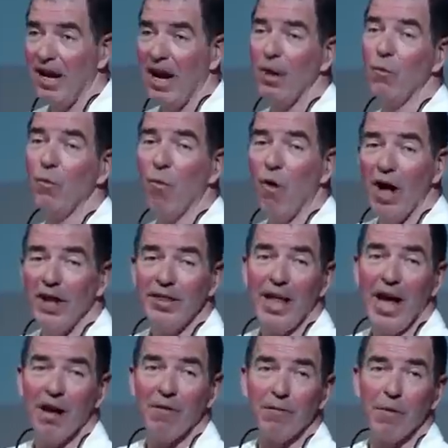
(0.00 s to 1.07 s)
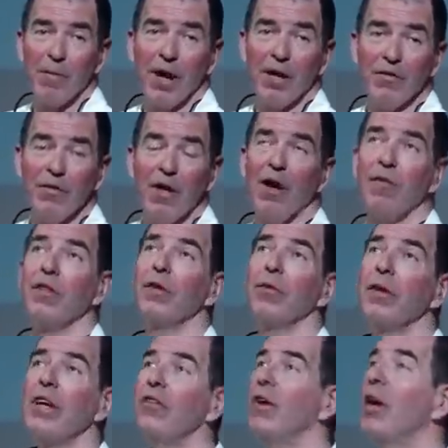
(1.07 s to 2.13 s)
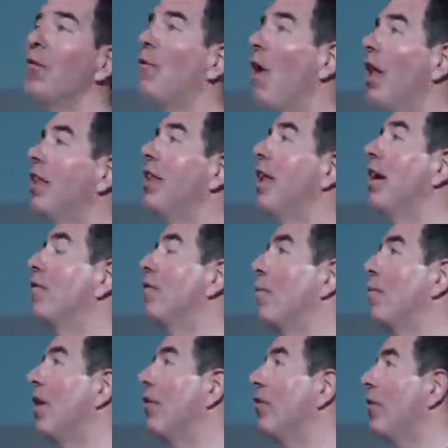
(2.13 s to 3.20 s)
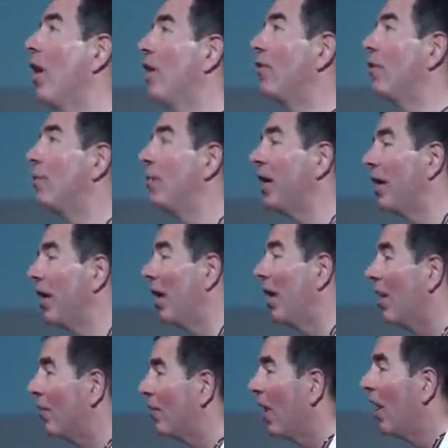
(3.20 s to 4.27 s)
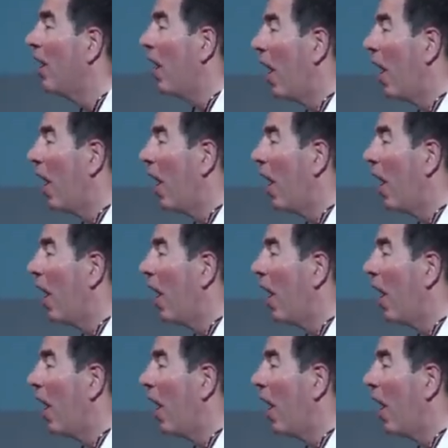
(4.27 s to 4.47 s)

I want that for myself. And the reason I want that for myself is because